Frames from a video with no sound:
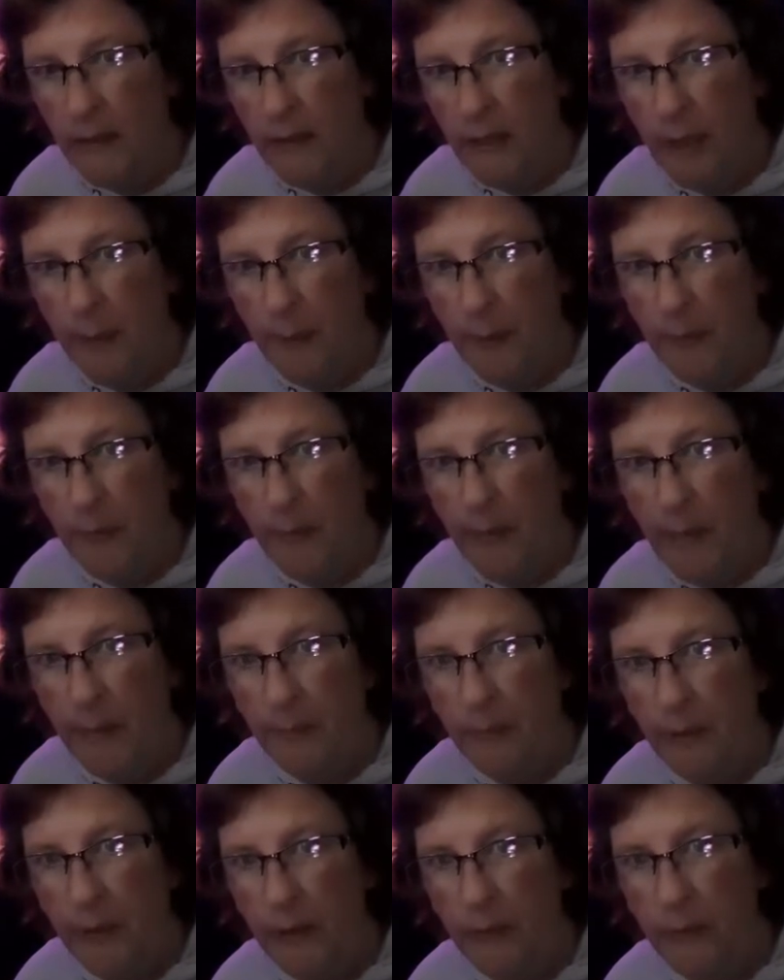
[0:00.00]
couple of my
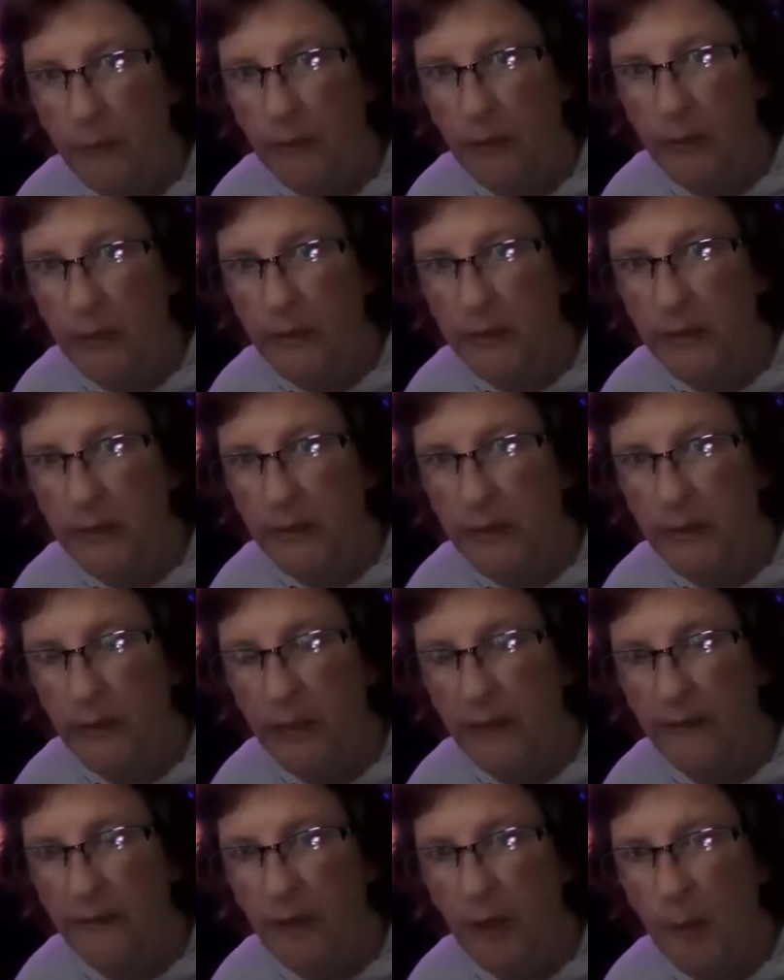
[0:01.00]
blood works
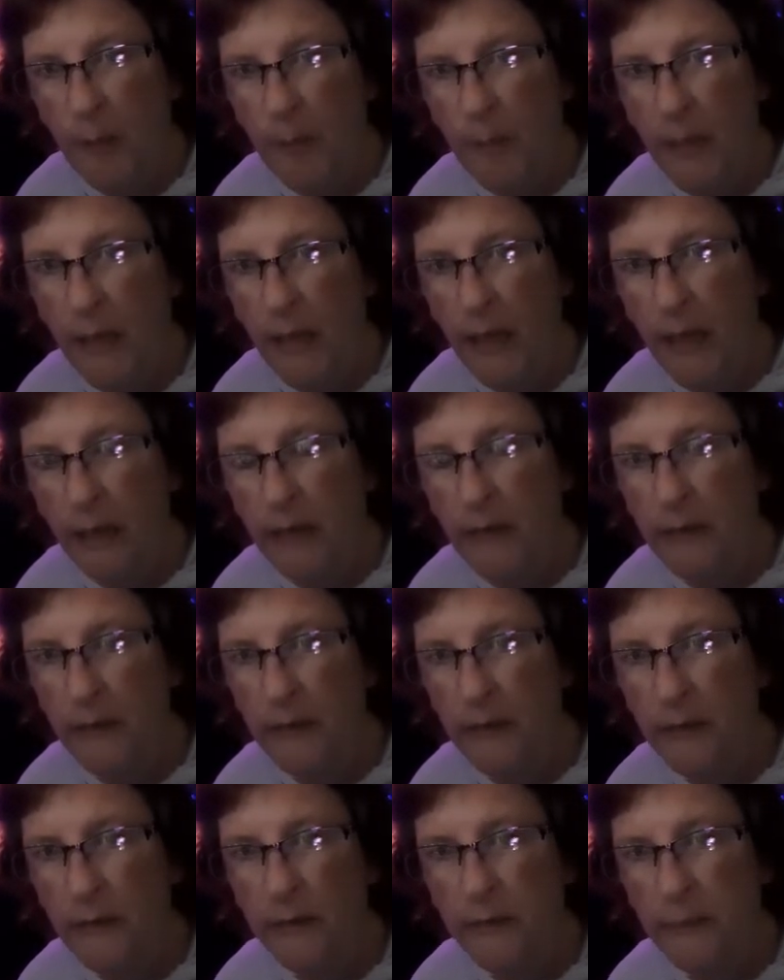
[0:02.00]
have come back
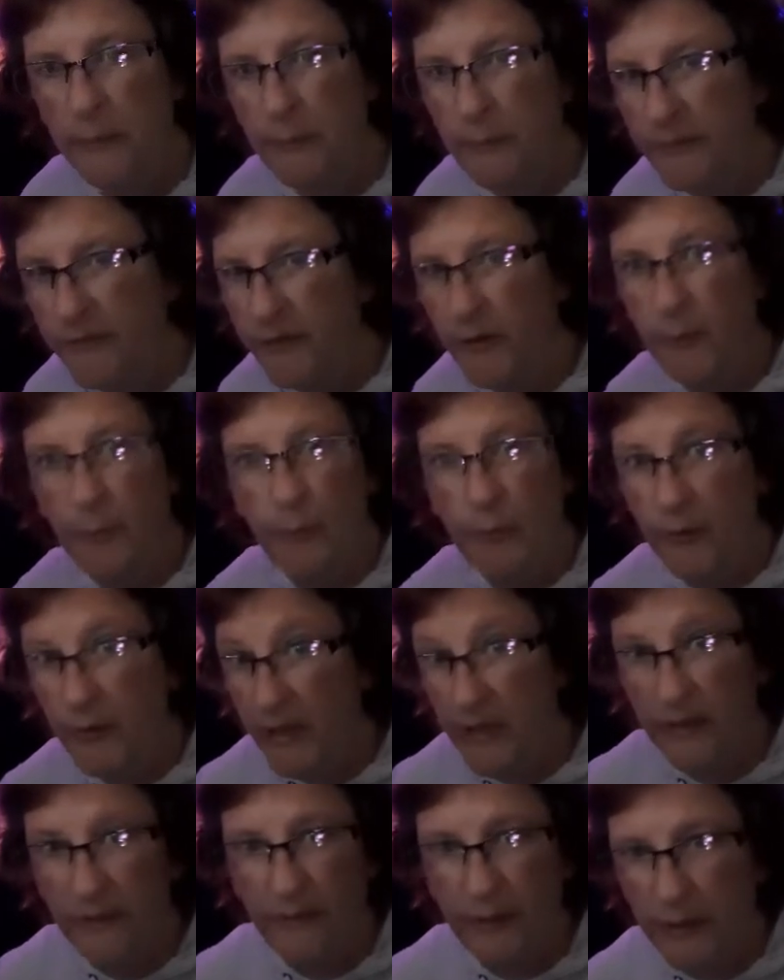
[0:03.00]
from
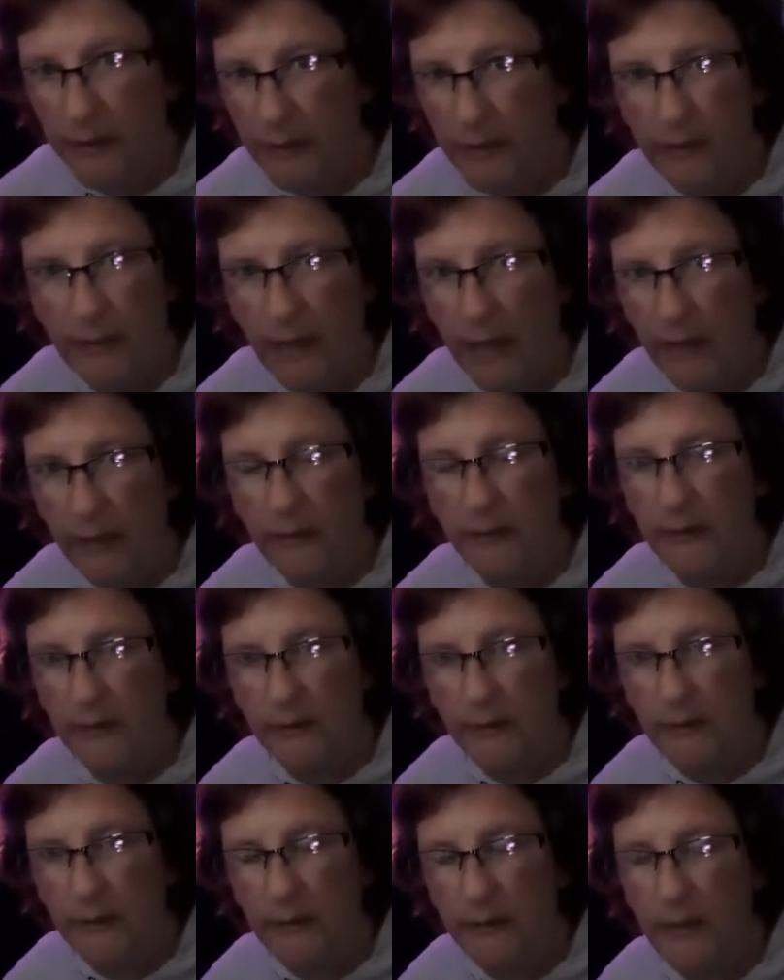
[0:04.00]
previous
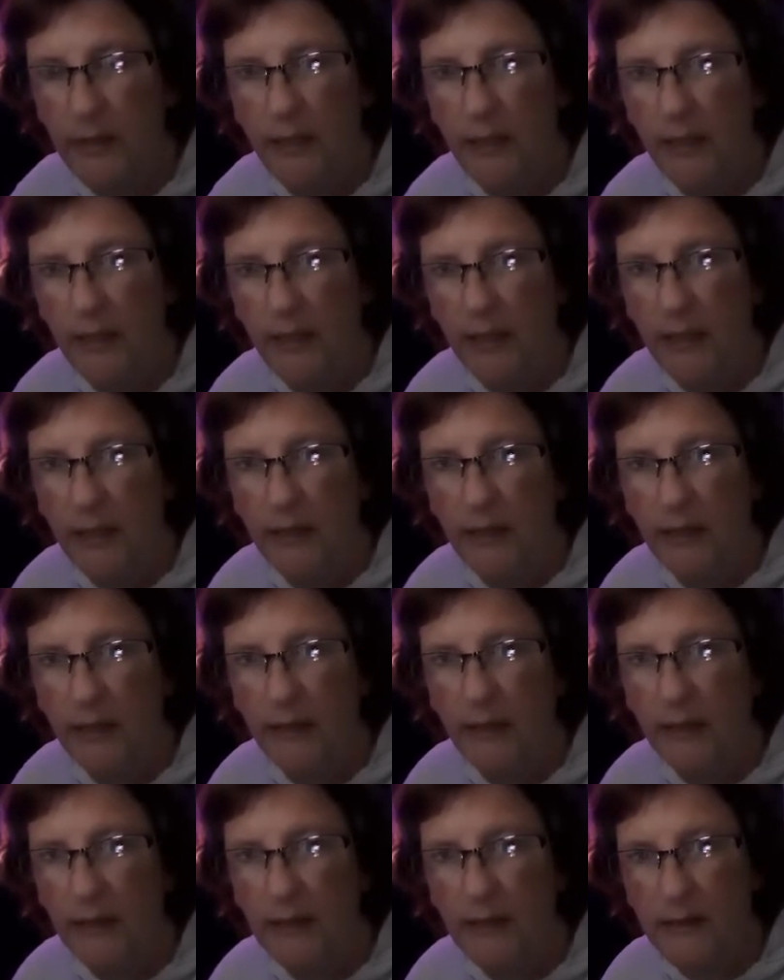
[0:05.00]
doctors.
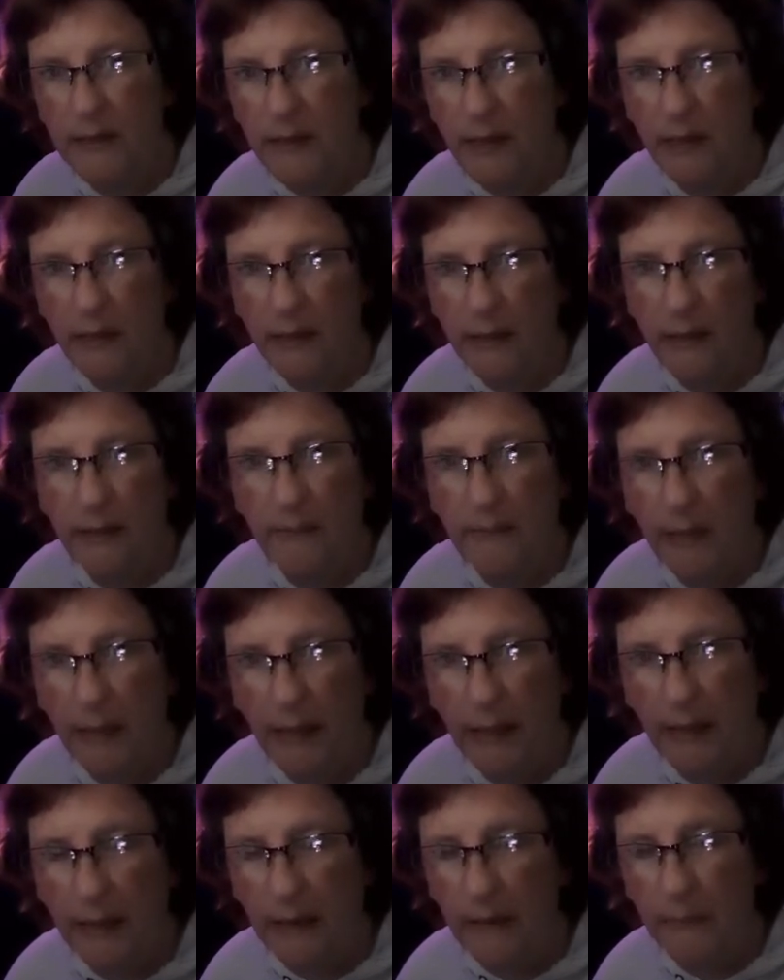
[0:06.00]
And it said that
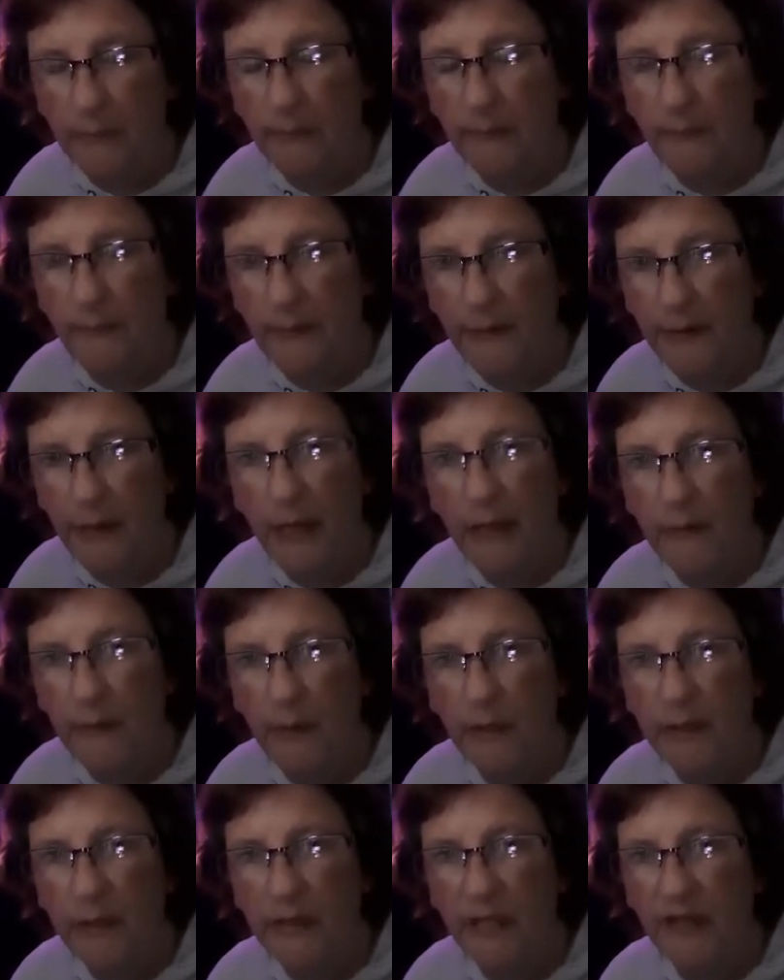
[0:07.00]
my
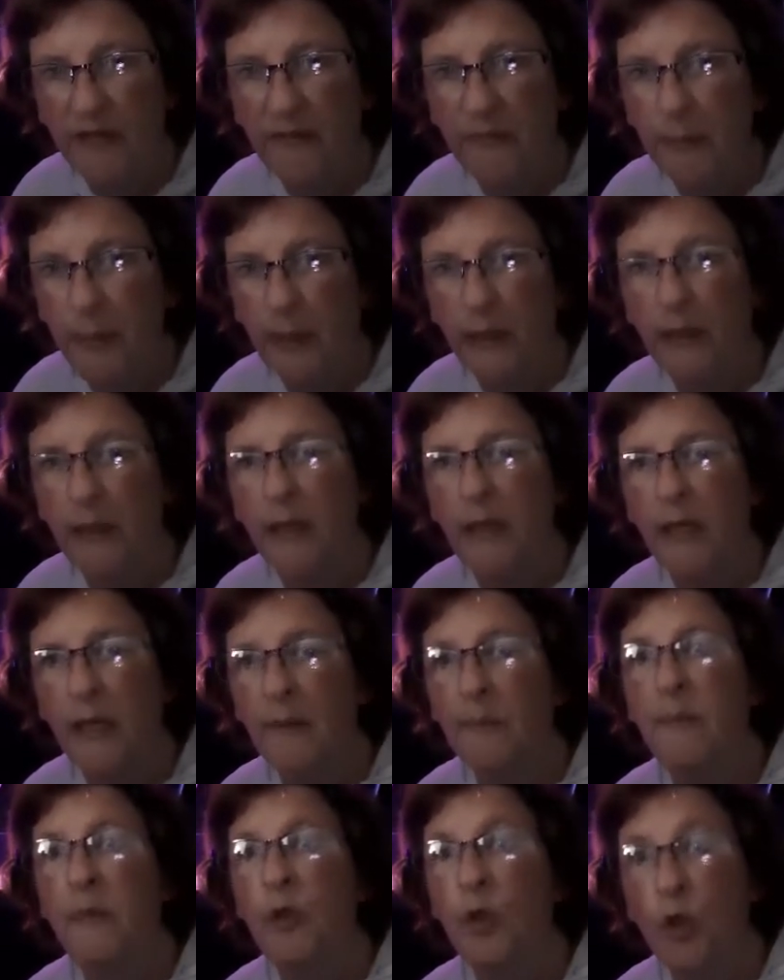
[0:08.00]
thyroids have been
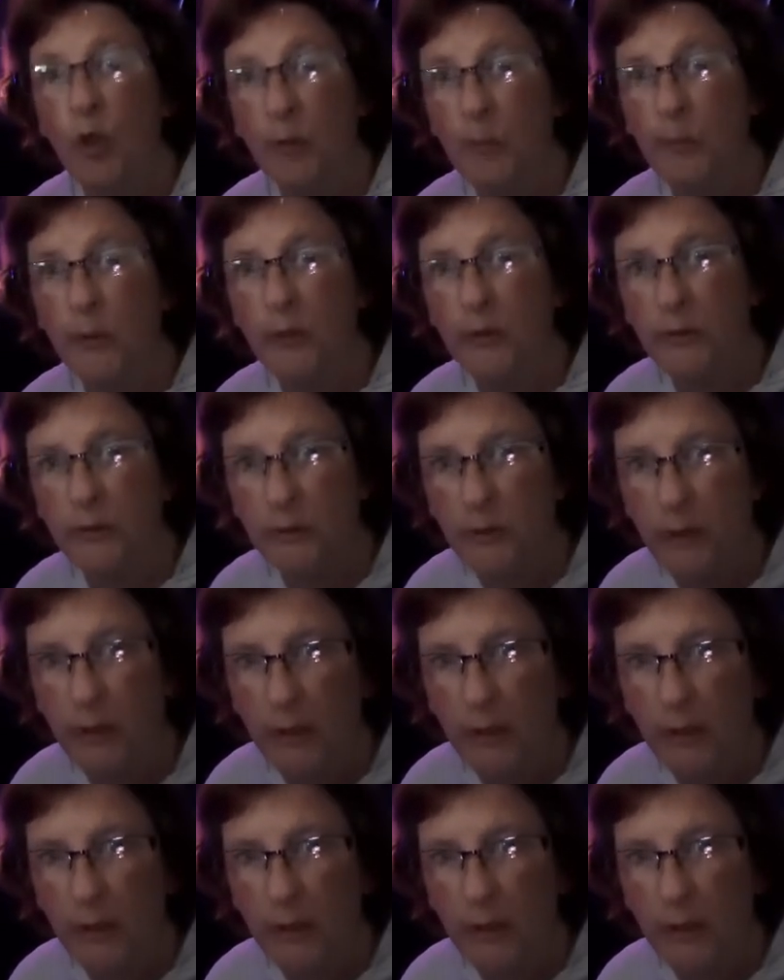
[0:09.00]
abnormal.